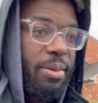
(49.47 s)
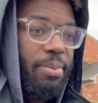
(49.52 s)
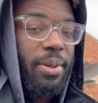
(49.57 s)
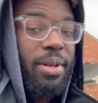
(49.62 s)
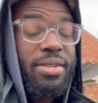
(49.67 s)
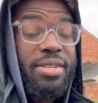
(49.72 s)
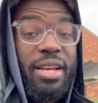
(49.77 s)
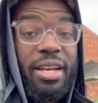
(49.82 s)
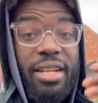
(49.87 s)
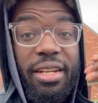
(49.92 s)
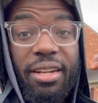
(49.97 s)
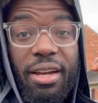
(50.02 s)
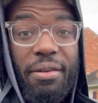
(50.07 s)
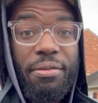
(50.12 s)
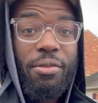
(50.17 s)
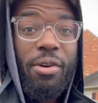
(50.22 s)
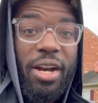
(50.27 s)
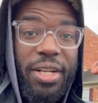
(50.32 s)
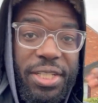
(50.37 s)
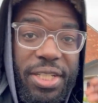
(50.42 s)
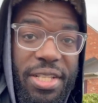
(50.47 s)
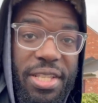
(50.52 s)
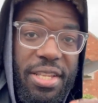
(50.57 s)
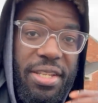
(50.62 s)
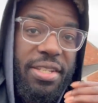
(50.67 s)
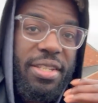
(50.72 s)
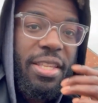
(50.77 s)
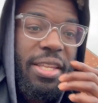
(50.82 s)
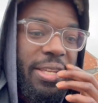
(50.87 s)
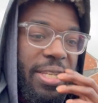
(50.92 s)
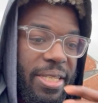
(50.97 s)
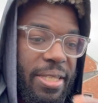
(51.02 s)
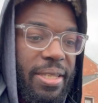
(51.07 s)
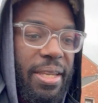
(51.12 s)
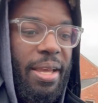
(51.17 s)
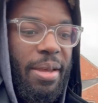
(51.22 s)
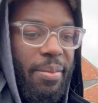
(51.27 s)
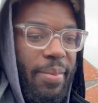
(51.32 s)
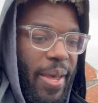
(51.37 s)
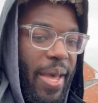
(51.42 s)
Plus, I love watching these things
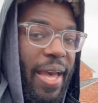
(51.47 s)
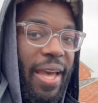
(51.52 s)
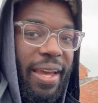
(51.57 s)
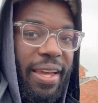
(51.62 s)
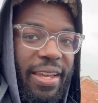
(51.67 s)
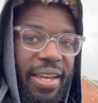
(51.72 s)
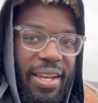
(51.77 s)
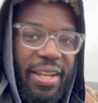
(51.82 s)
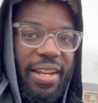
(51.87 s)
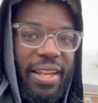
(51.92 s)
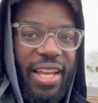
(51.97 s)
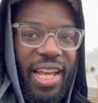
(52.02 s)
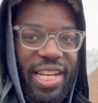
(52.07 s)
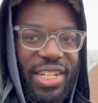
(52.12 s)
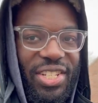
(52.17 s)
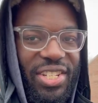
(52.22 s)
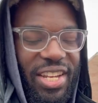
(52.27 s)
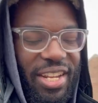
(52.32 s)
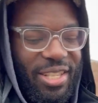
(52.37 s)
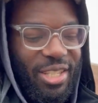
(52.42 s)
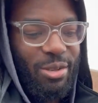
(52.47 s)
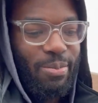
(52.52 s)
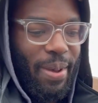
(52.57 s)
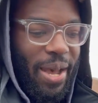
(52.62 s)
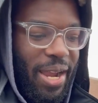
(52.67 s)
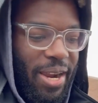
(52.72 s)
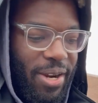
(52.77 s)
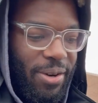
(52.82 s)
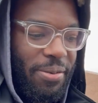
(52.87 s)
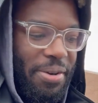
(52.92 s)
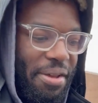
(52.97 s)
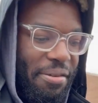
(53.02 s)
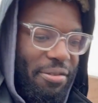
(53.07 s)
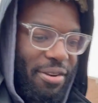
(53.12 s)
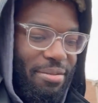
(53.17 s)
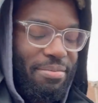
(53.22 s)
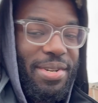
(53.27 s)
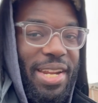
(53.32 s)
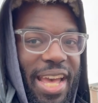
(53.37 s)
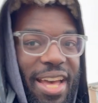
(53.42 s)
back, and I just get inspired whenever
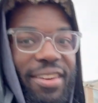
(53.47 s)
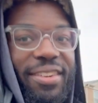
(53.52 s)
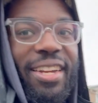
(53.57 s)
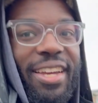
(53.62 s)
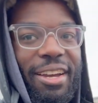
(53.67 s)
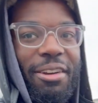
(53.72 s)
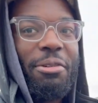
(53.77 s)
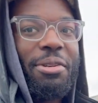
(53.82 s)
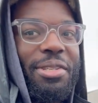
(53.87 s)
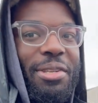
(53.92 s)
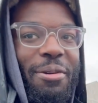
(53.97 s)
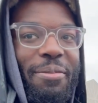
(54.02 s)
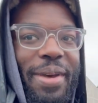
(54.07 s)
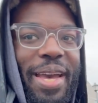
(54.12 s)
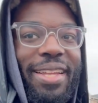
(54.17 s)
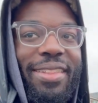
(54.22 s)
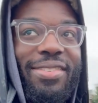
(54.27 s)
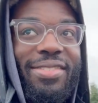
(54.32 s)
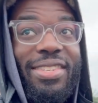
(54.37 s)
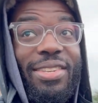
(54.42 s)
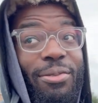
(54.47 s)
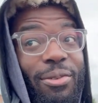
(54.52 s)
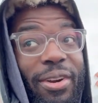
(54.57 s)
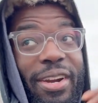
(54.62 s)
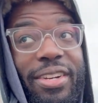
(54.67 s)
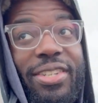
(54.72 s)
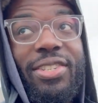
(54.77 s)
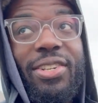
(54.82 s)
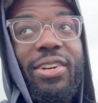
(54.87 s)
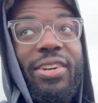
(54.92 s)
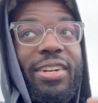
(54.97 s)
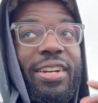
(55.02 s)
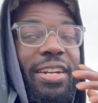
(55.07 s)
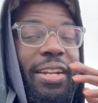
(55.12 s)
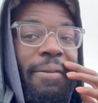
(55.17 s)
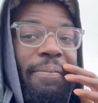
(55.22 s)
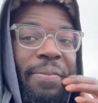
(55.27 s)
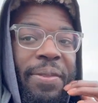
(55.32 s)
I'm down. I always go back to see where I started.